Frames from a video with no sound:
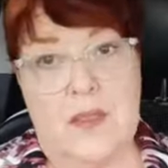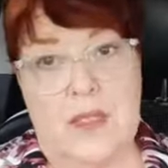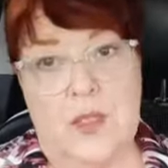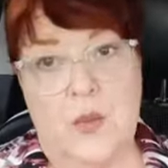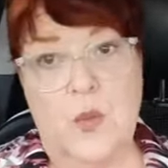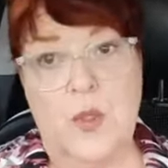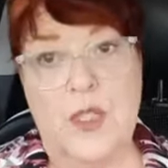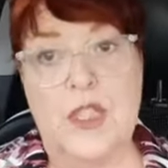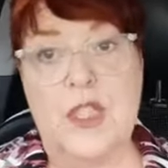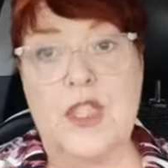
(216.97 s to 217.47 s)

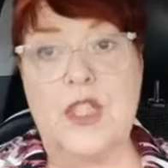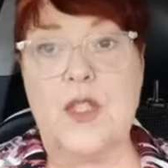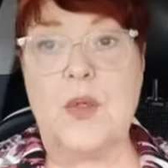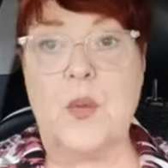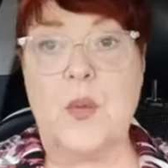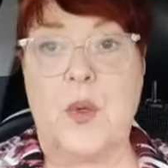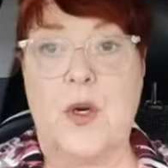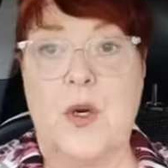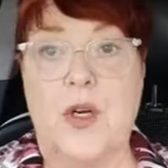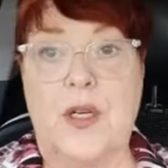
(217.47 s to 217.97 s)
in which
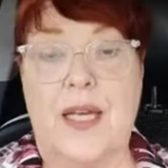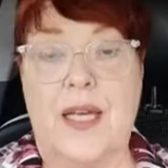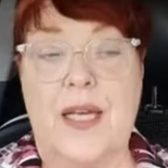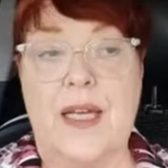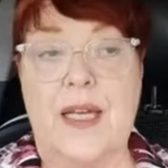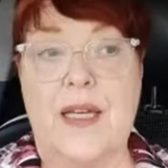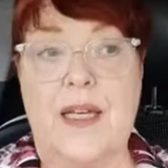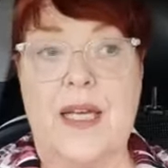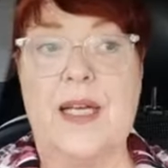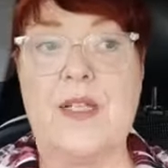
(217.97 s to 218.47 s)
you're
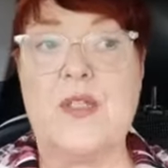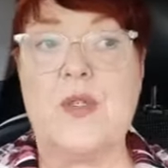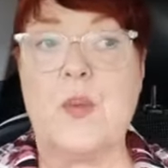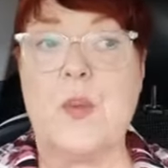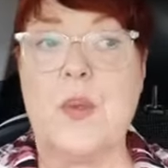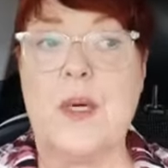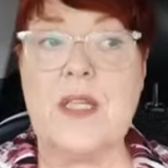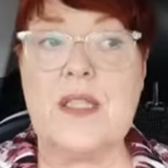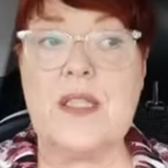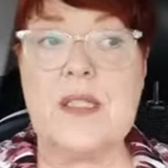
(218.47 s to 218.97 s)
working, as
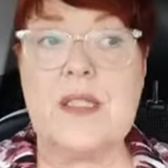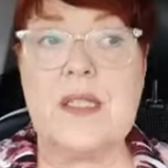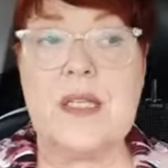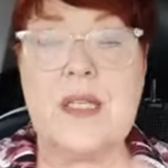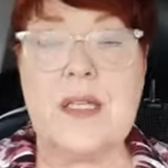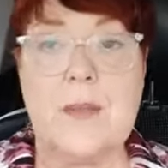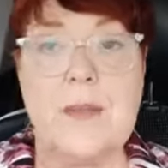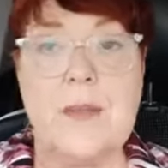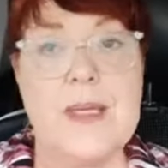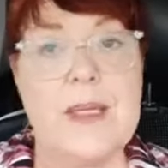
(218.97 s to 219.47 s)
well as a
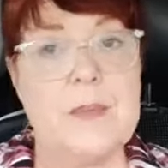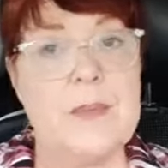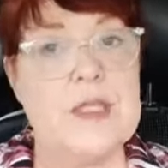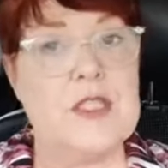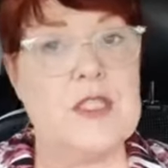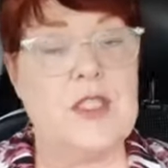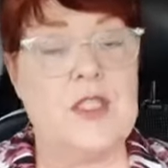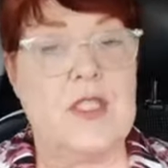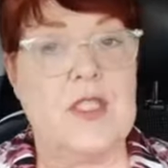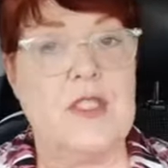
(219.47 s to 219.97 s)

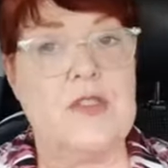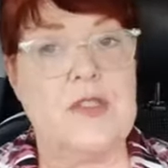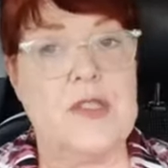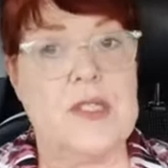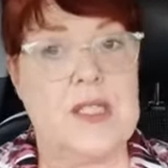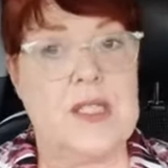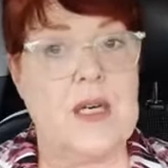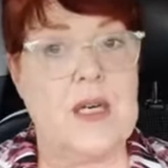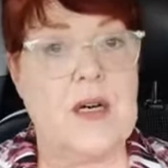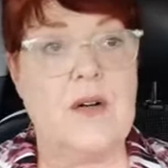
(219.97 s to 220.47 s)
commitment to
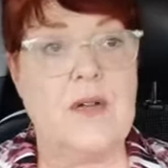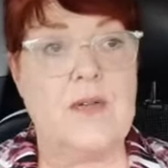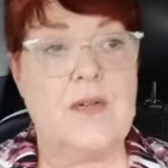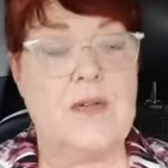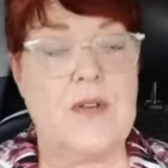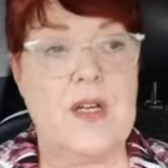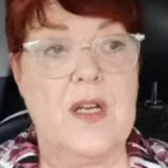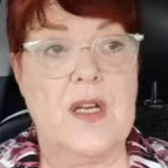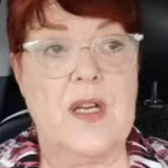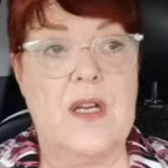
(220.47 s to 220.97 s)

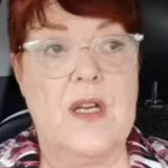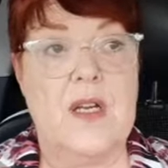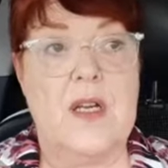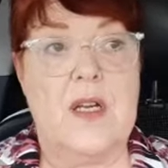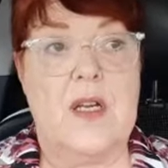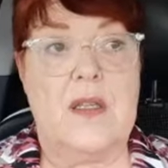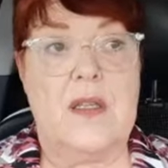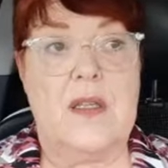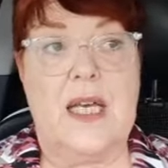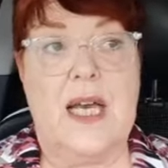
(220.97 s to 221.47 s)
yourself
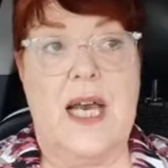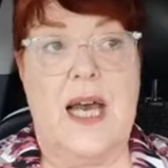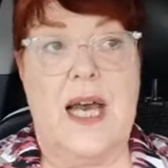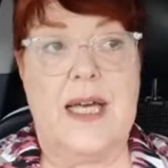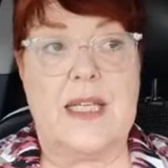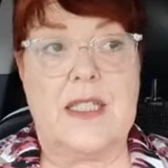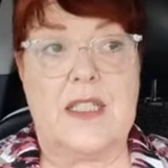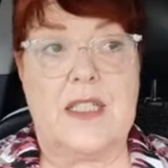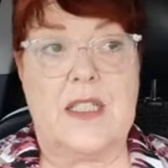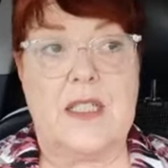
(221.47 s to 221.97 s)

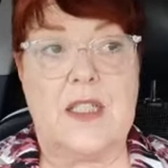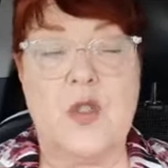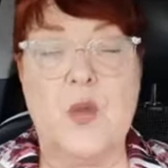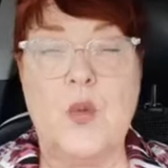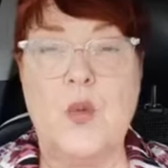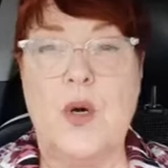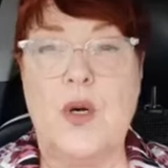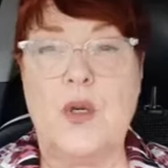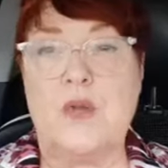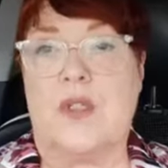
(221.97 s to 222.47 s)
that
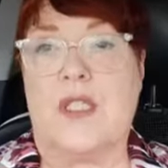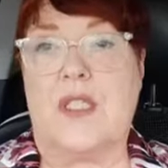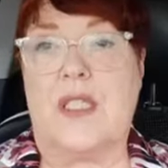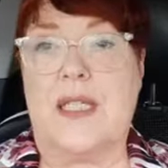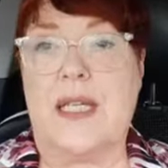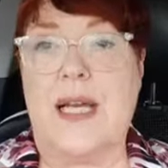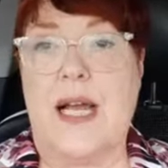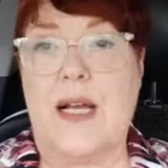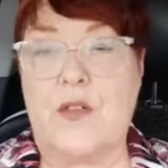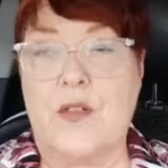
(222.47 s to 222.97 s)
you won't
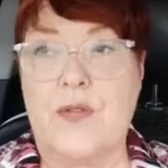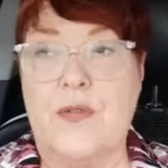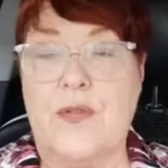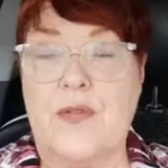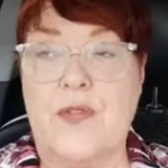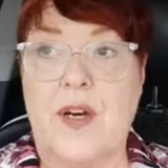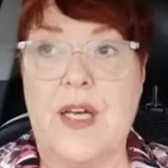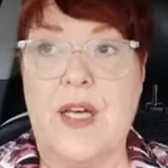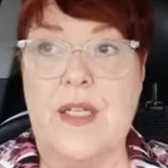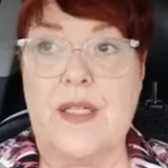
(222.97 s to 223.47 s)

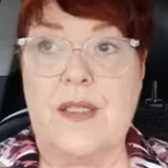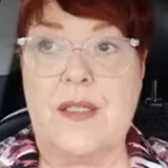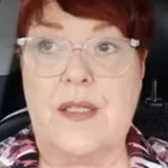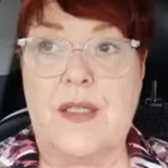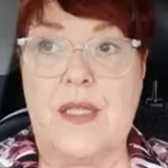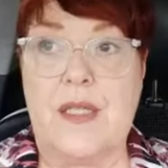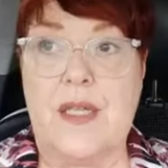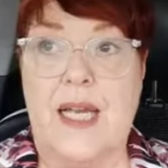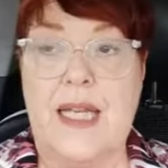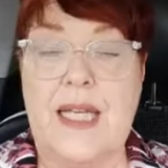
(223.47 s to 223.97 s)

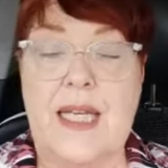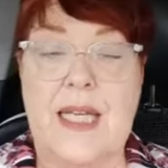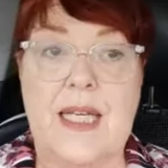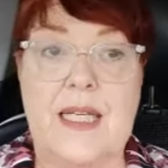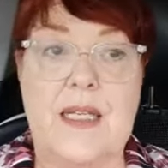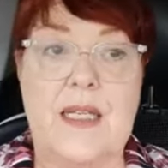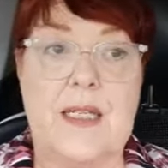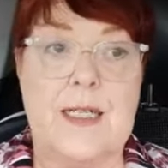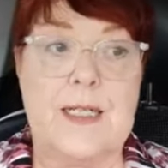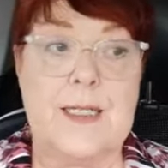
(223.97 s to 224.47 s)
sacrifice
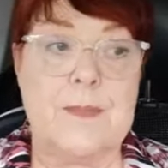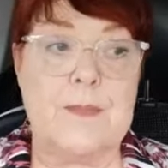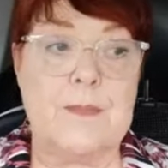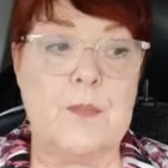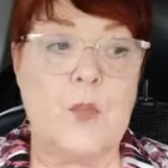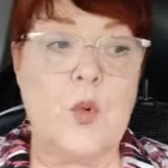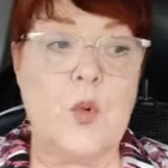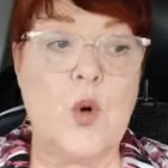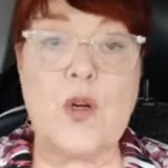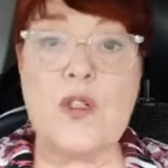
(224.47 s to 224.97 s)
any
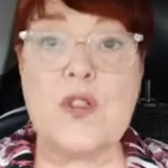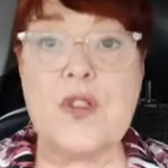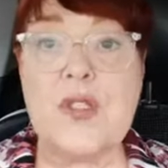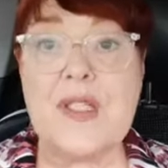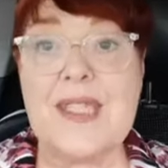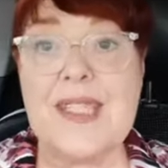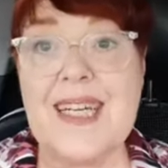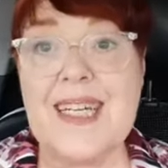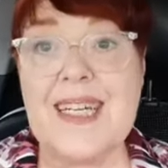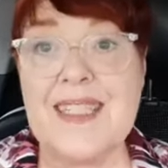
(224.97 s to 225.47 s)
um, moral
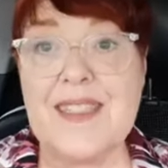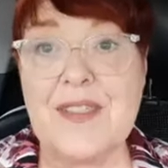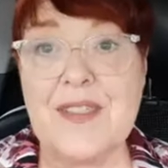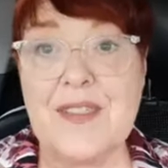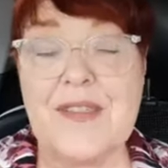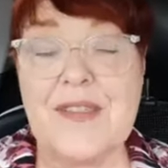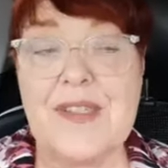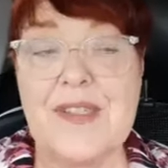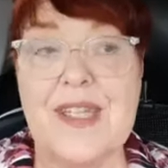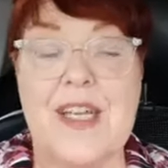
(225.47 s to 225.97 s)

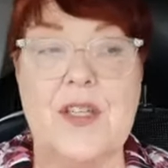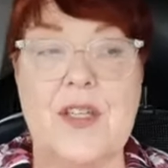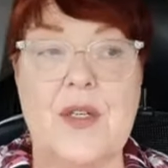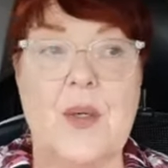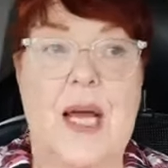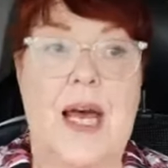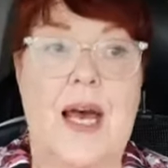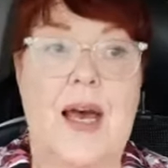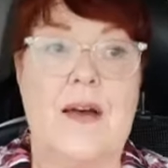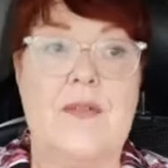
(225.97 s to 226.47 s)
standards that you
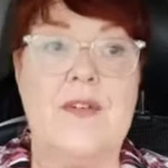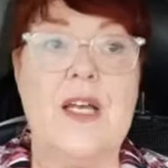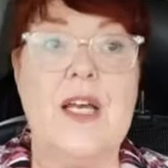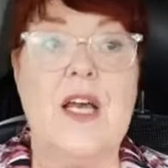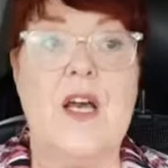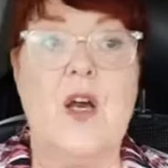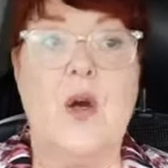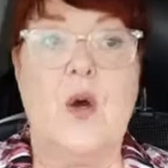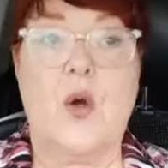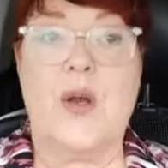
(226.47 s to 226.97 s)
have
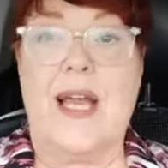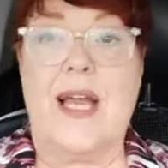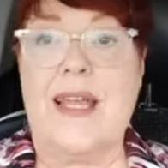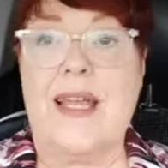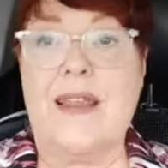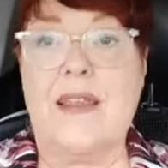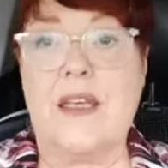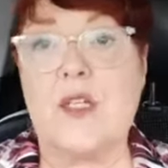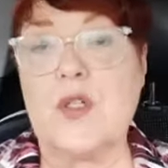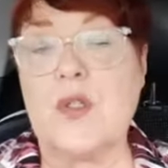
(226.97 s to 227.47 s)
or
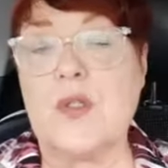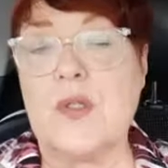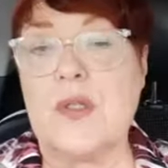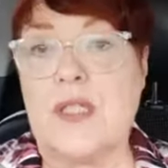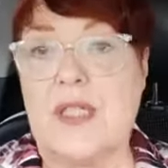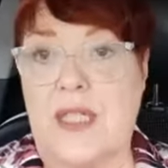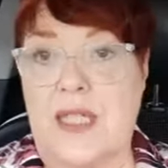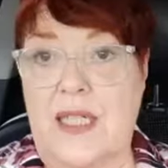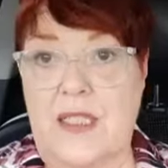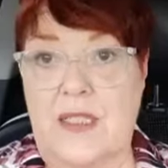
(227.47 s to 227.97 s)
ethical
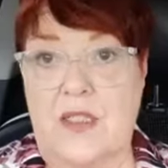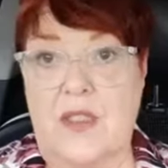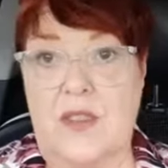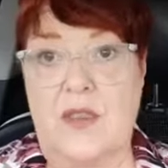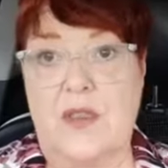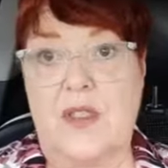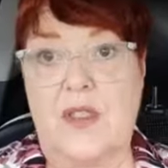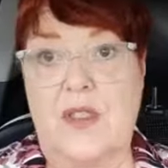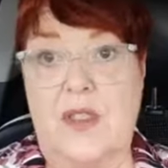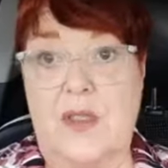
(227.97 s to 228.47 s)

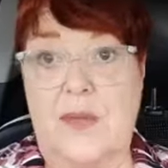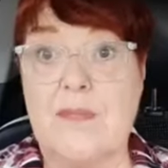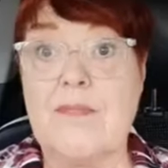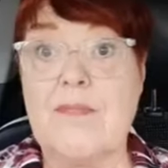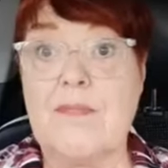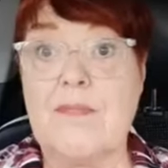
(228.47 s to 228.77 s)
standards